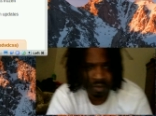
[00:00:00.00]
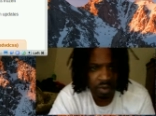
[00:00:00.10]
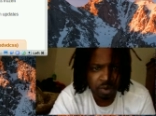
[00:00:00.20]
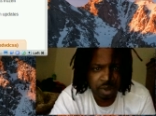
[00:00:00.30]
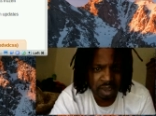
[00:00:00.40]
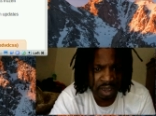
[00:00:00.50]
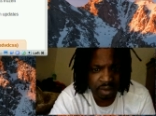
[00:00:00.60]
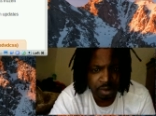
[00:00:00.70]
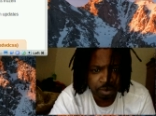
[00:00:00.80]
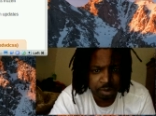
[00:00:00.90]
Okay,
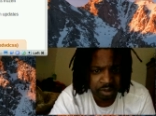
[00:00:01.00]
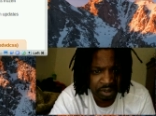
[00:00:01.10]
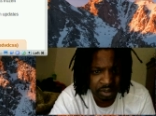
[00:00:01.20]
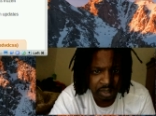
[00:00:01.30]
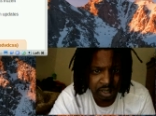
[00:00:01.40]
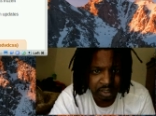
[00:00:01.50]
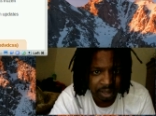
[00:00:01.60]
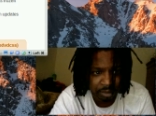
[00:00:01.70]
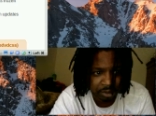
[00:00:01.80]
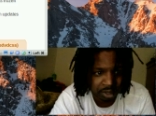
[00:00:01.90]
oops, not
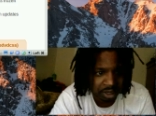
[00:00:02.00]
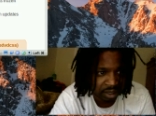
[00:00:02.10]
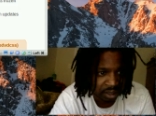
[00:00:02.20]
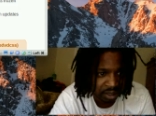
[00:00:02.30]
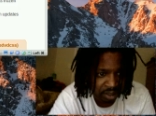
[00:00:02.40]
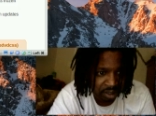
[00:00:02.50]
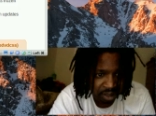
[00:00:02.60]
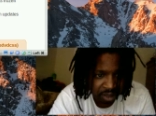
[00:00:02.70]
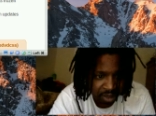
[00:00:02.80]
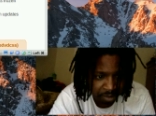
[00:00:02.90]
snapshot.
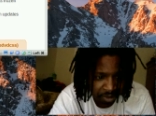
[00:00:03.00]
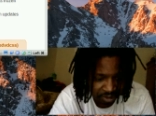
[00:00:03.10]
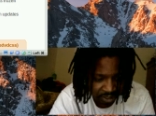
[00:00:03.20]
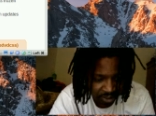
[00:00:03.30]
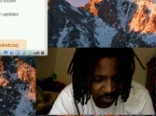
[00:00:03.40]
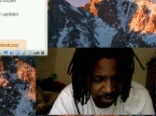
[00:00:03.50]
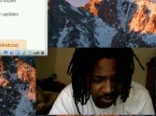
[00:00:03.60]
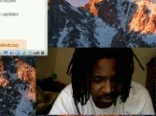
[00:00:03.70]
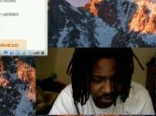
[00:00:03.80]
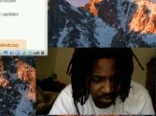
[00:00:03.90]
That'd be inside the window.
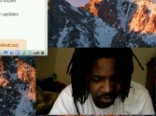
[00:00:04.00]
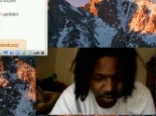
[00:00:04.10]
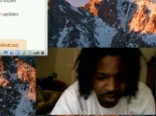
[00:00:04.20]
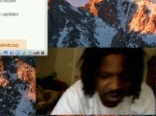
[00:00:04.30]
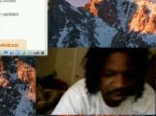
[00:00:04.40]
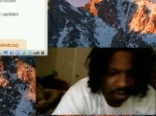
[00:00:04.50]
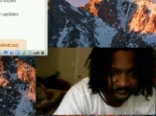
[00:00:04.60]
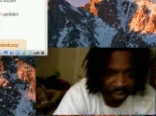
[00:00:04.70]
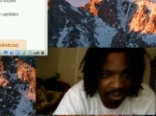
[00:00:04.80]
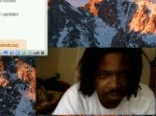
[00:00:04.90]
Control Alt T.